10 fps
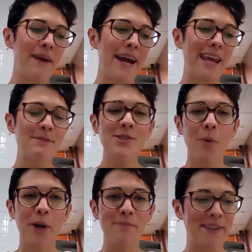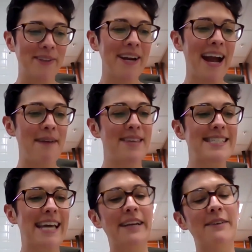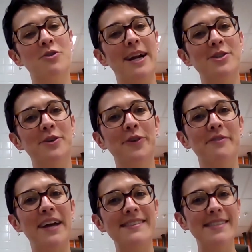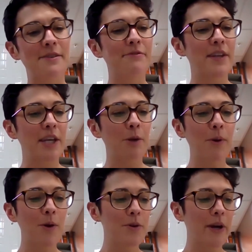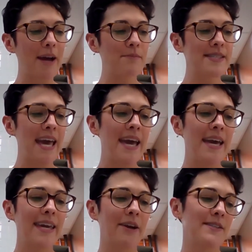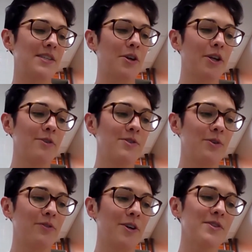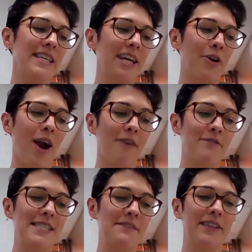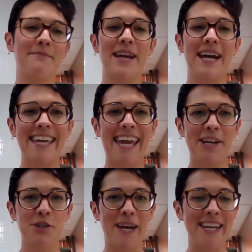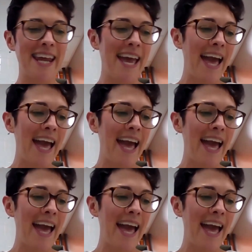My name is Corey Miller. I'm the Executive Director for Events and Affinity Programs here at Syracuse University in our Office of Alumni Engagement.